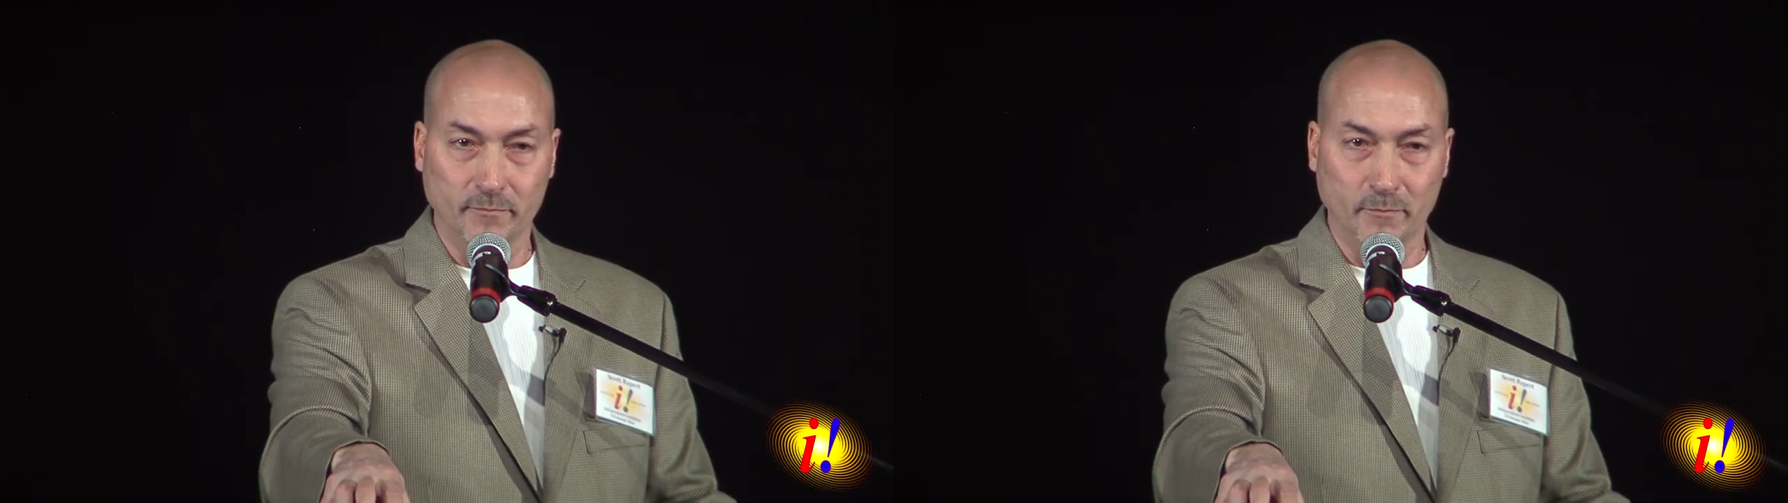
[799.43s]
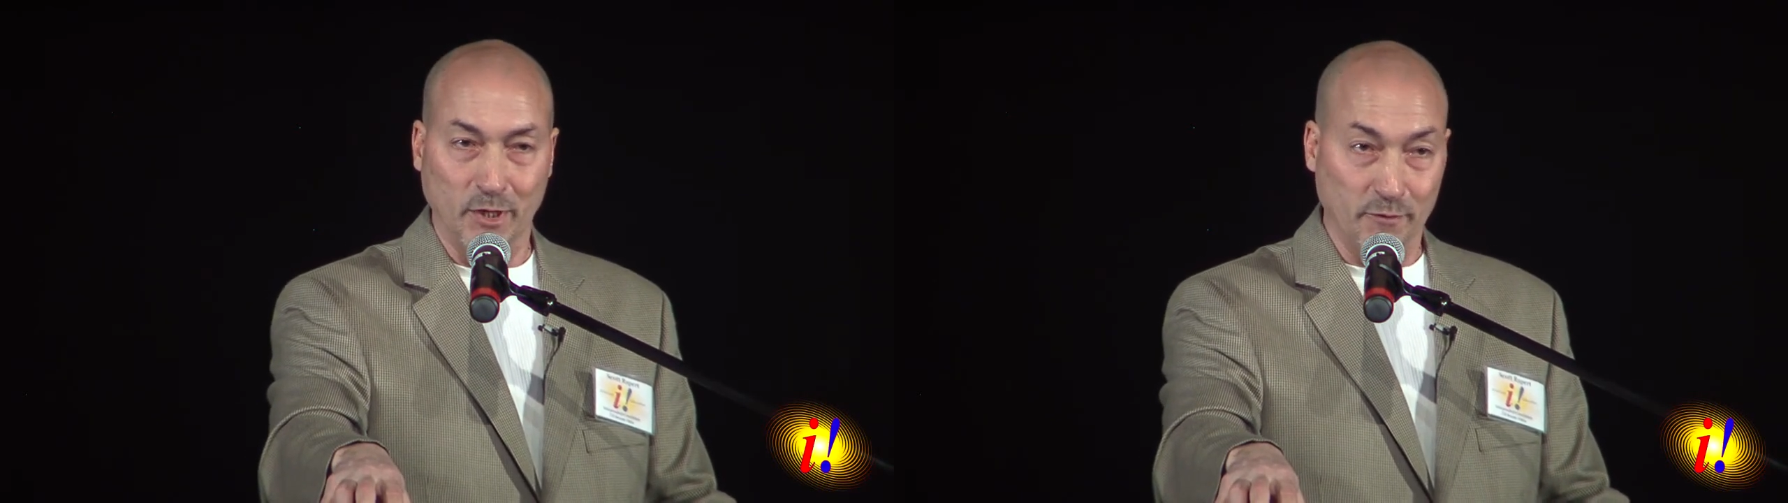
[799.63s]

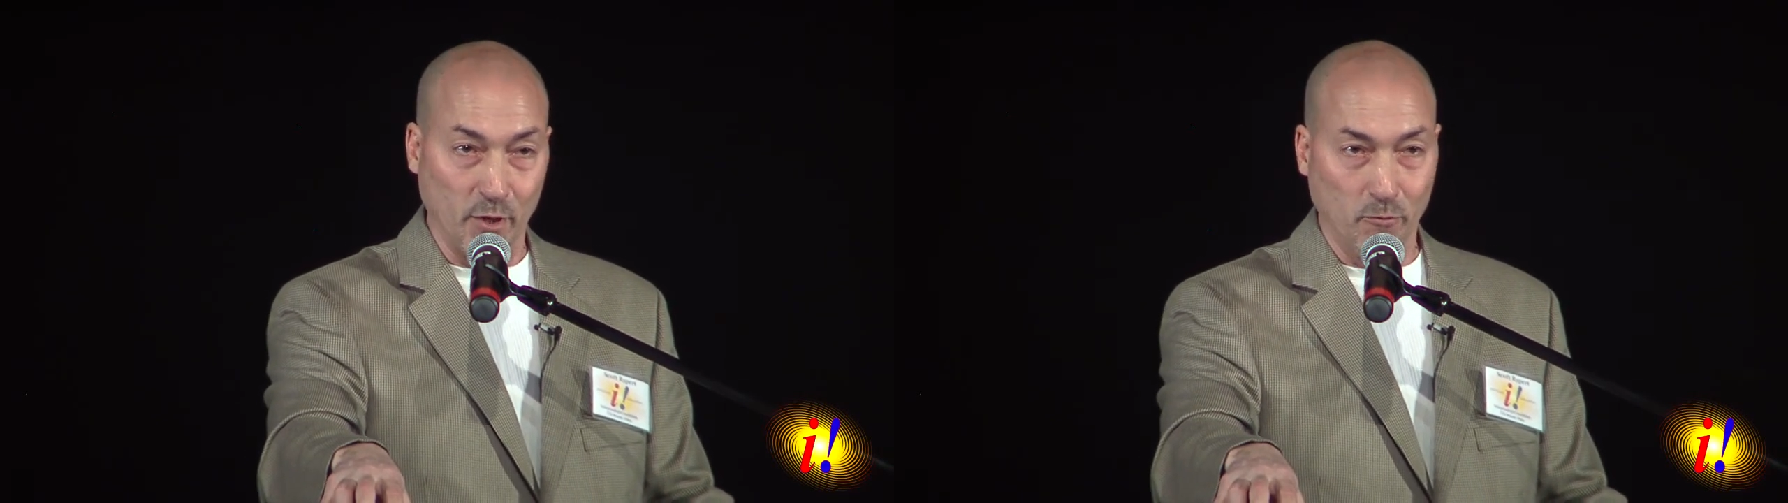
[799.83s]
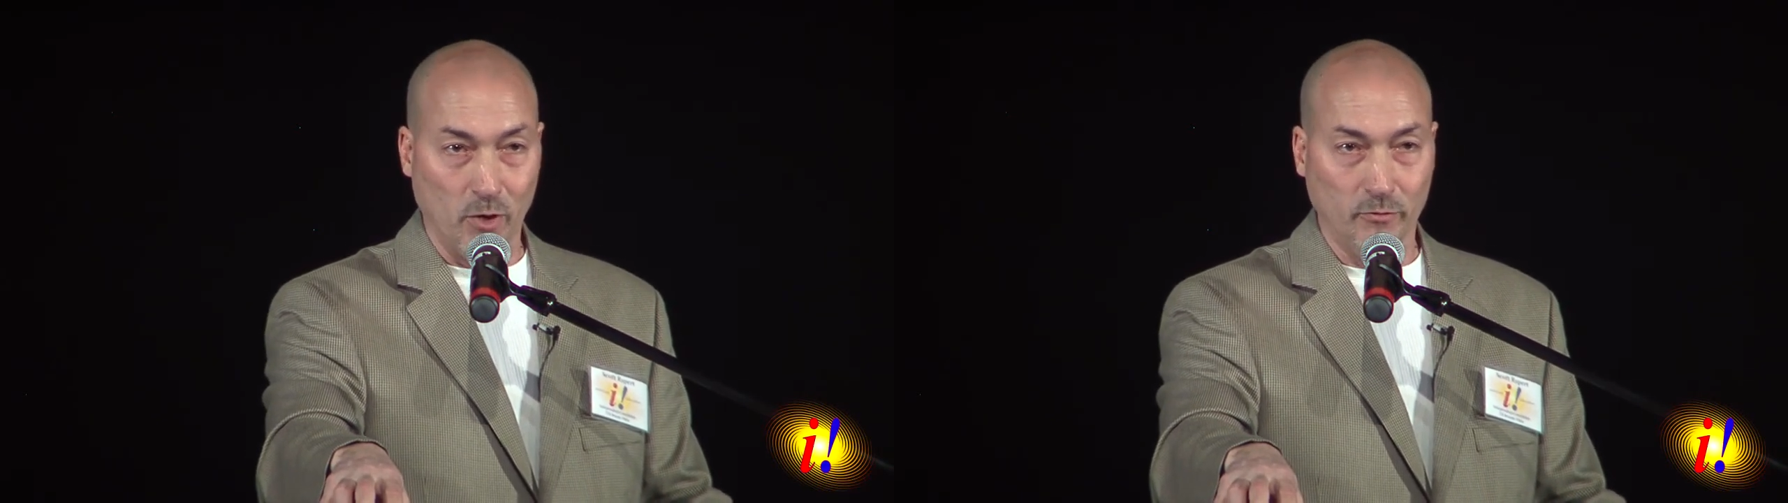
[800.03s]
But if they
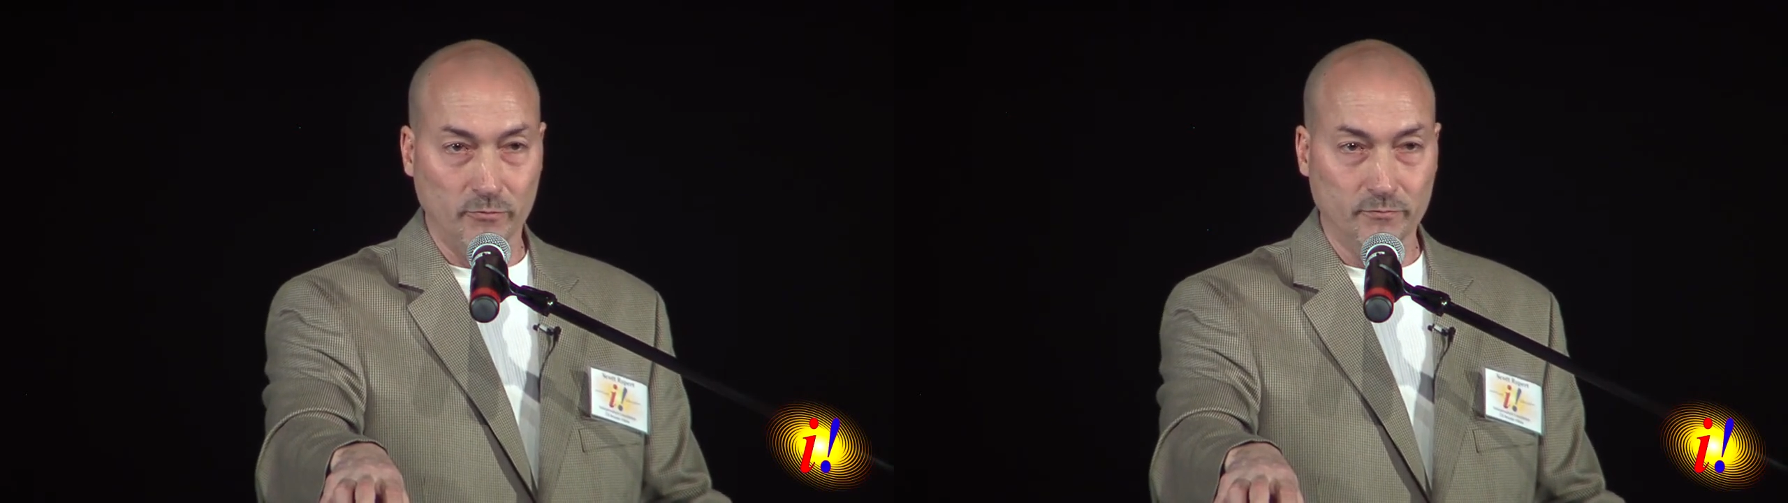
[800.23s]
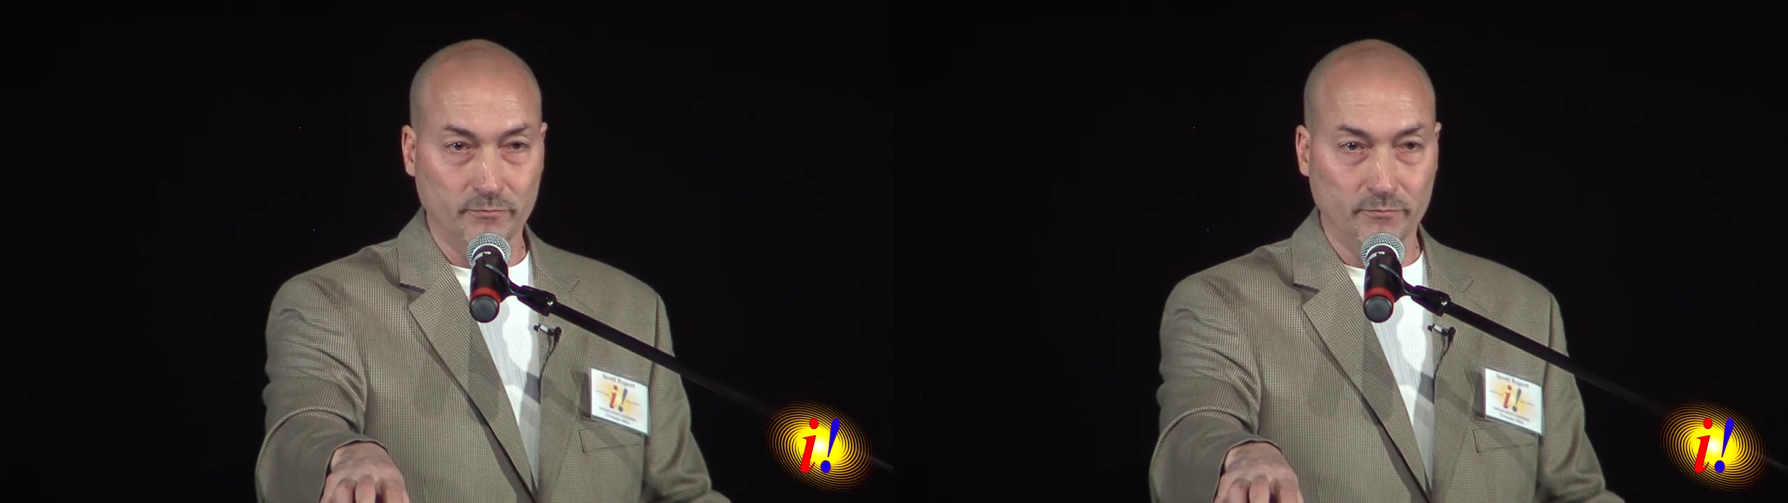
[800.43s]
won't,